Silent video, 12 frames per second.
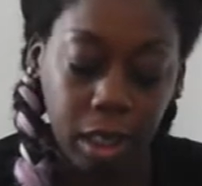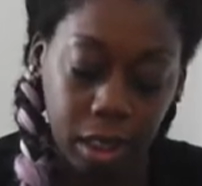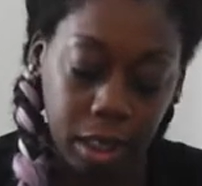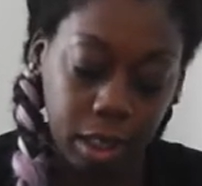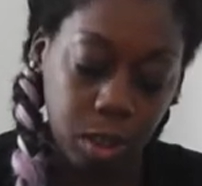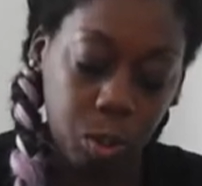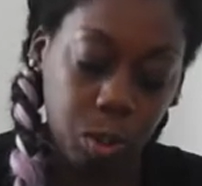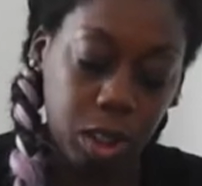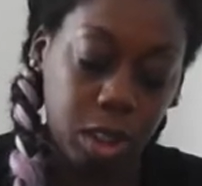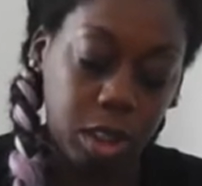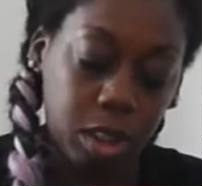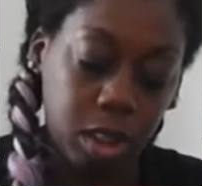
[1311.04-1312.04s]
This
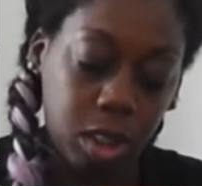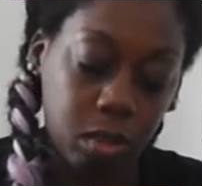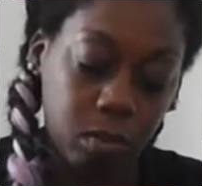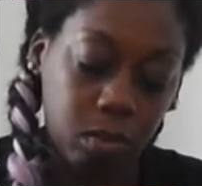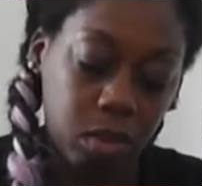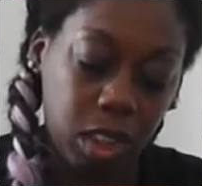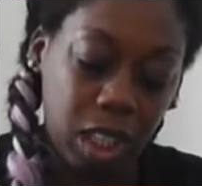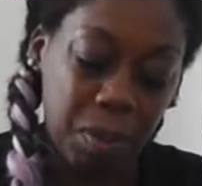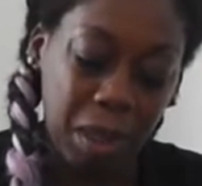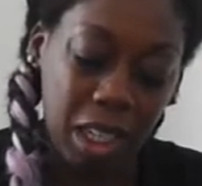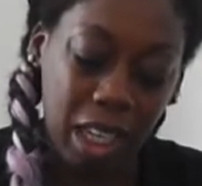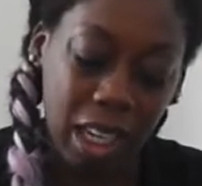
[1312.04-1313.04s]
was, I
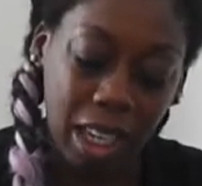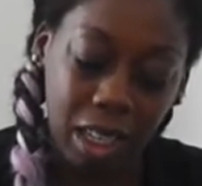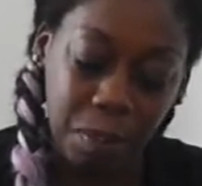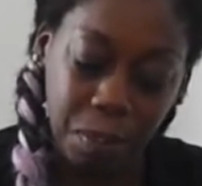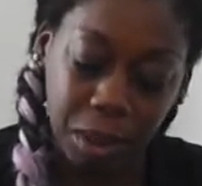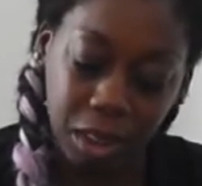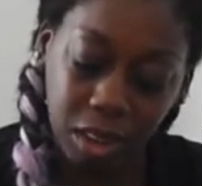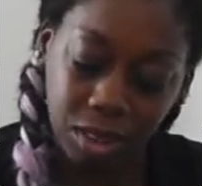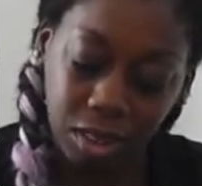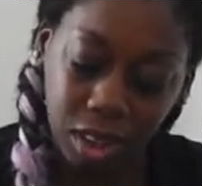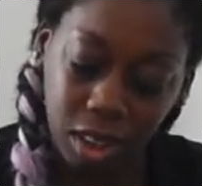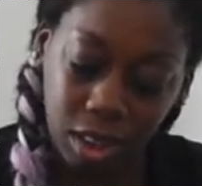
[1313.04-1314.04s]
paid $8
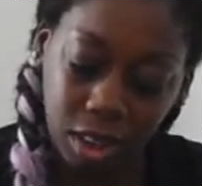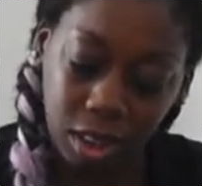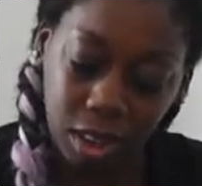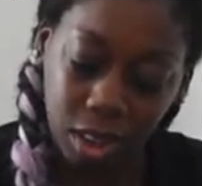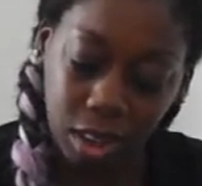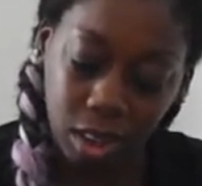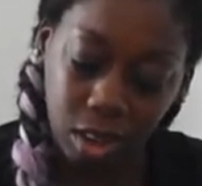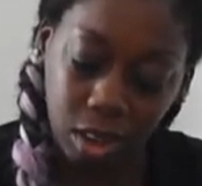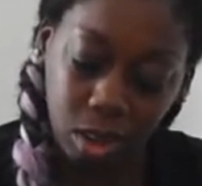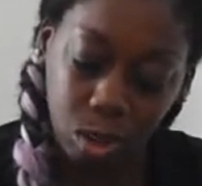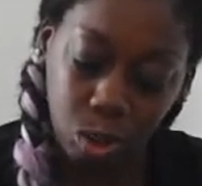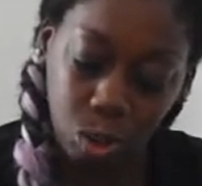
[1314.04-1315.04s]
for this?
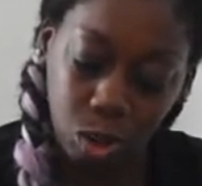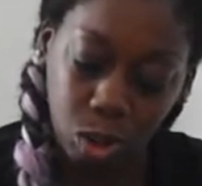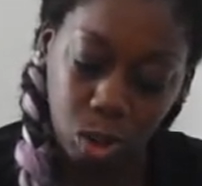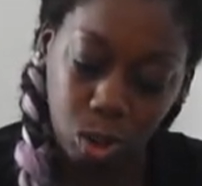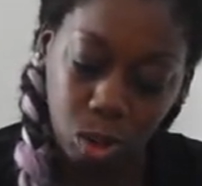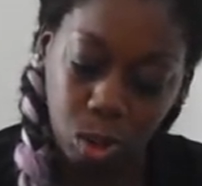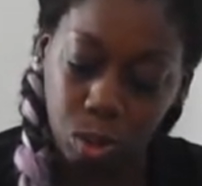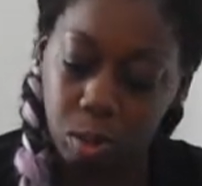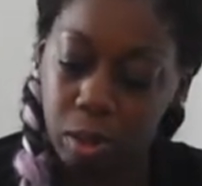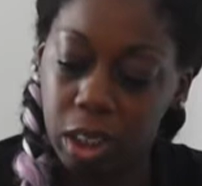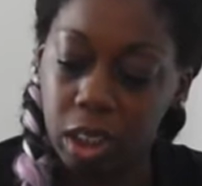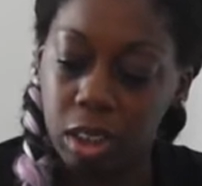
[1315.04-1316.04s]
Oh no,
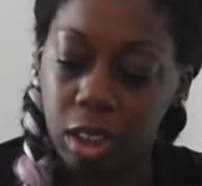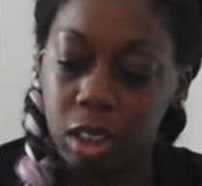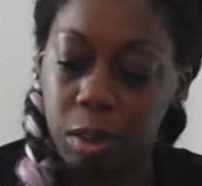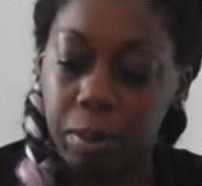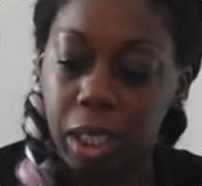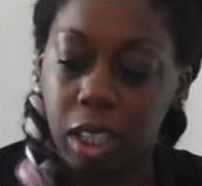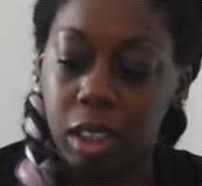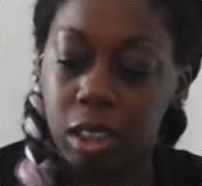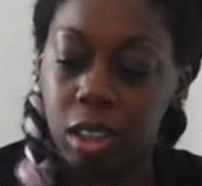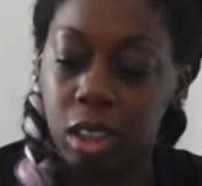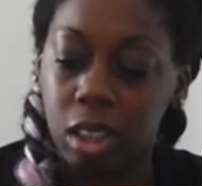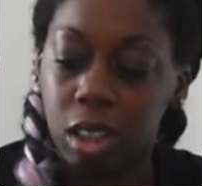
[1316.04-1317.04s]
I didn't take this back.
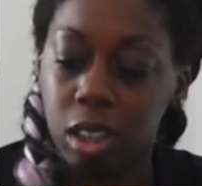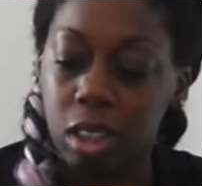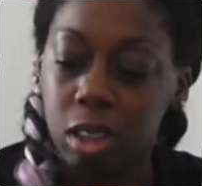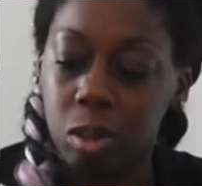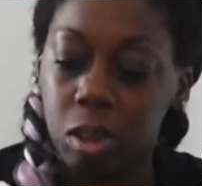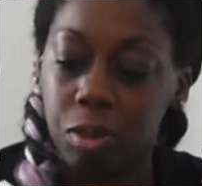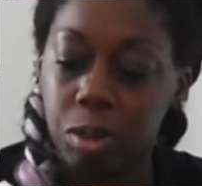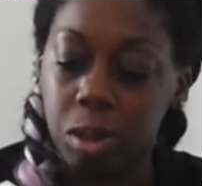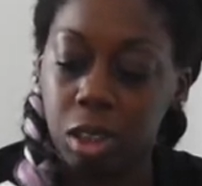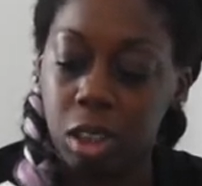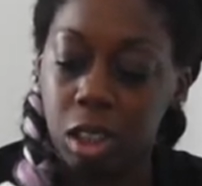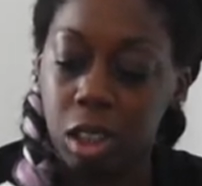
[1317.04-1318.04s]
I thought this was 4.
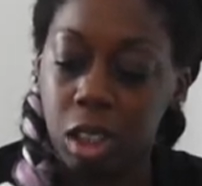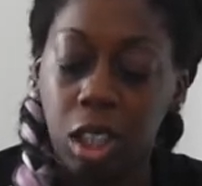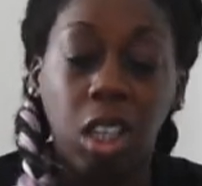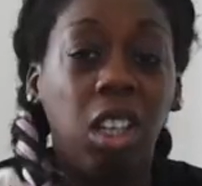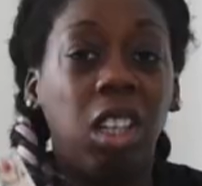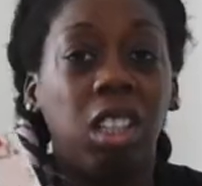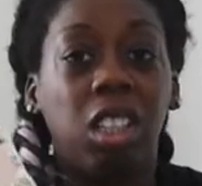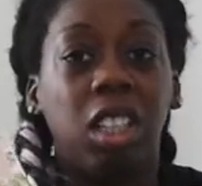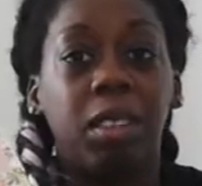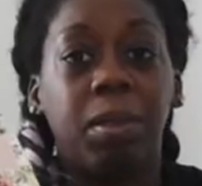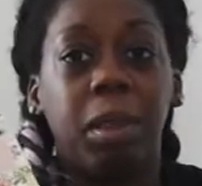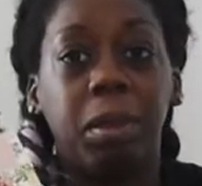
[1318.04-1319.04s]
Yeah,
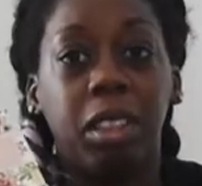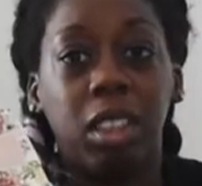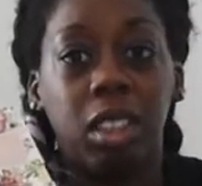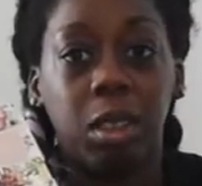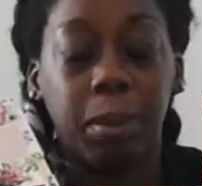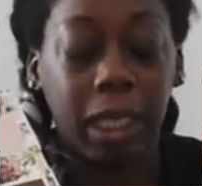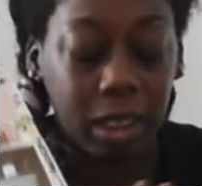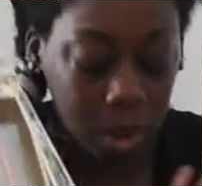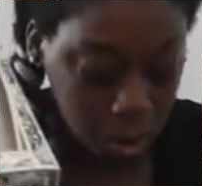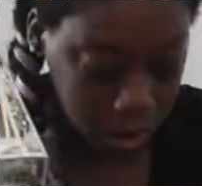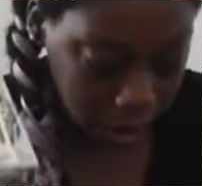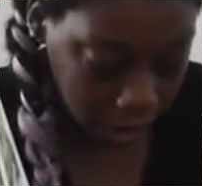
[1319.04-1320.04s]
I'm going to take this back. This
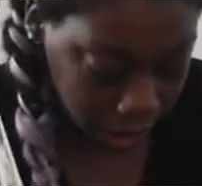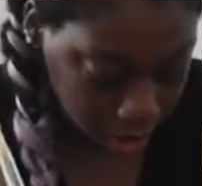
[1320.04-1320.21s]
was 8.